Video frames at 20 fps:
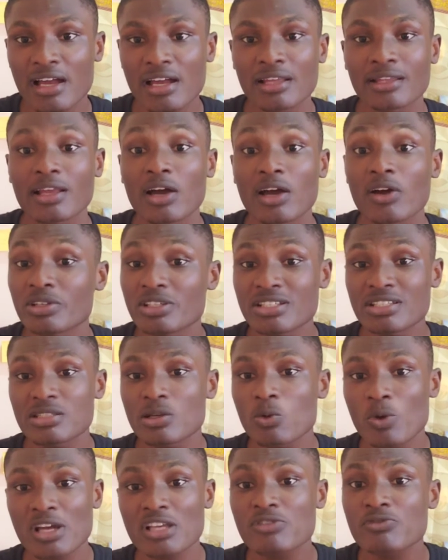Now, this is the
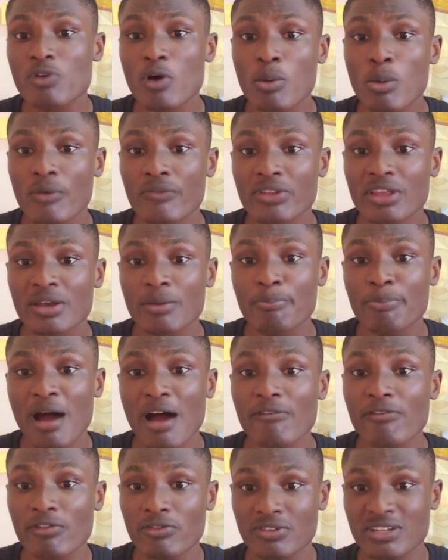worst form of the
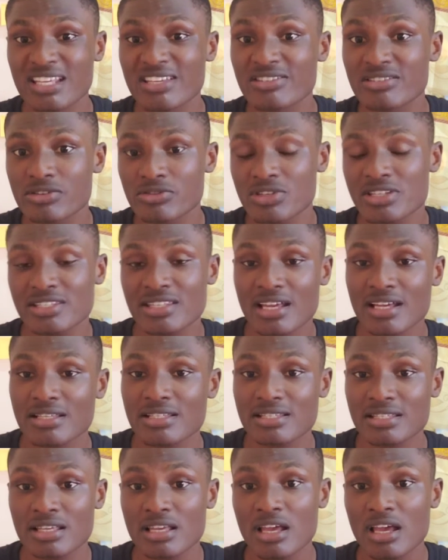path of least
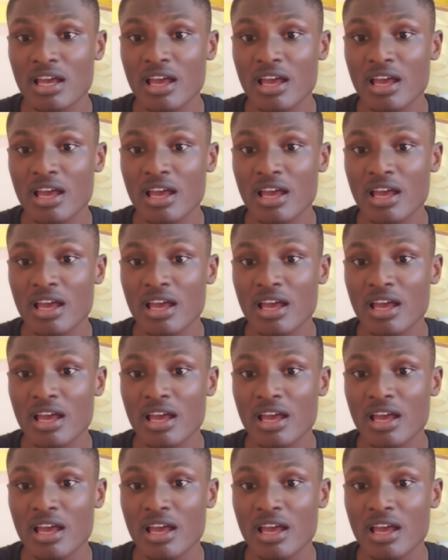resistance,